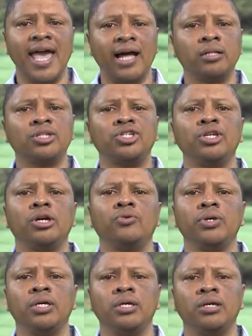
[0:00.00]
L C O
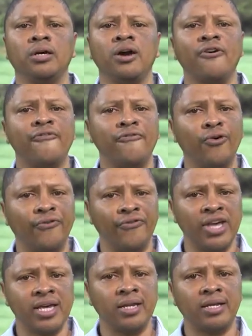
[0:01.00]
E, for
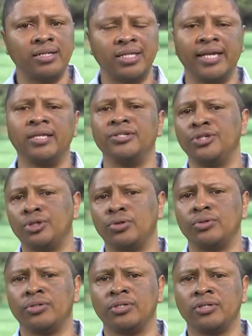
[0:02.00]
various energy
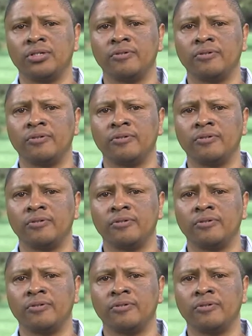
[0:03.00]
sources.